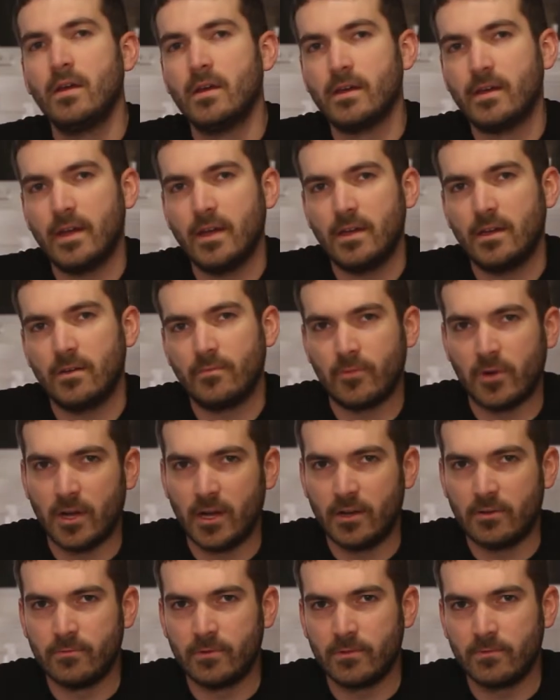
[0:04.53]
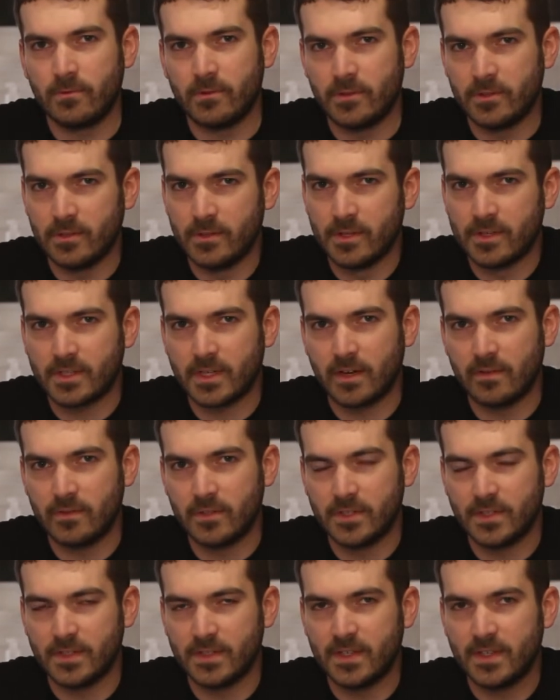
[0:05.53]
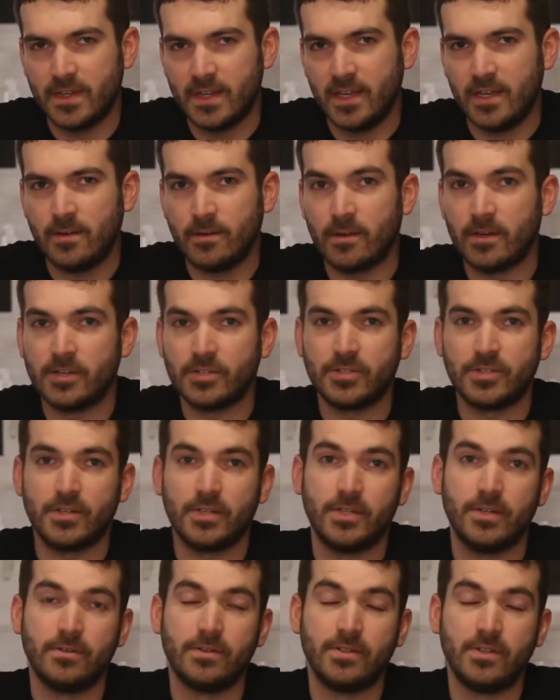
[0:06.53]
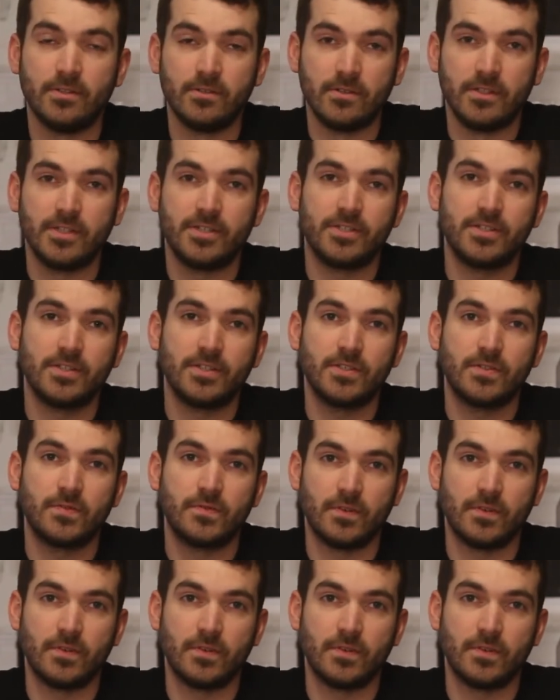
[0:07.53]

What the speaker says: Hey, I'm Ryan with One of the Discovers, and today I'm going to show you a delicious